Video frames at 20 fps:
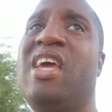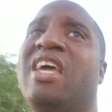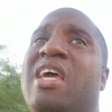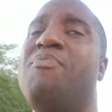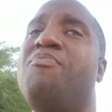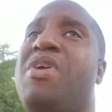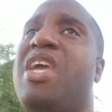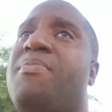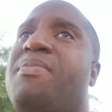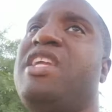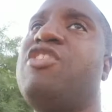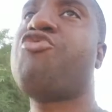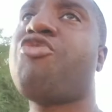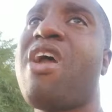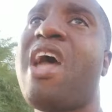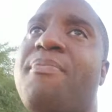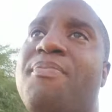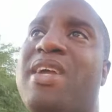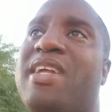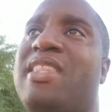maybe
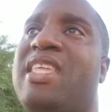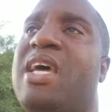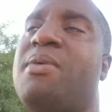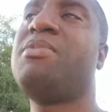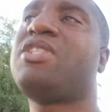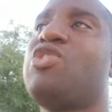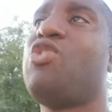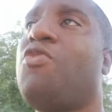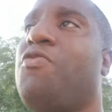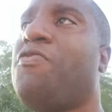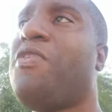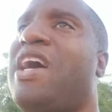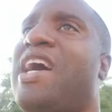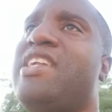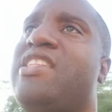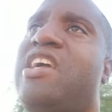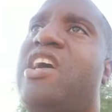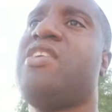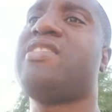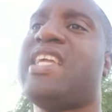trapping them so far
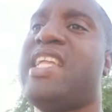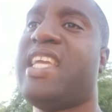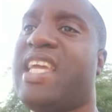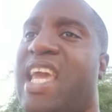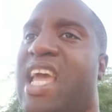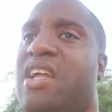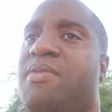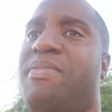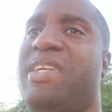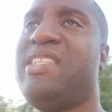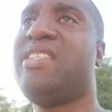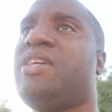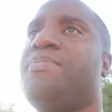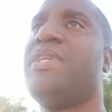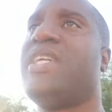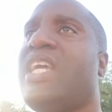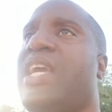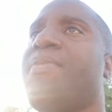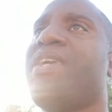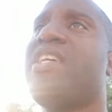down that they can't be
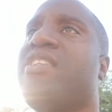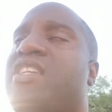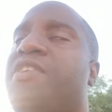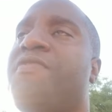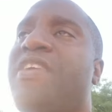summoned again. Because if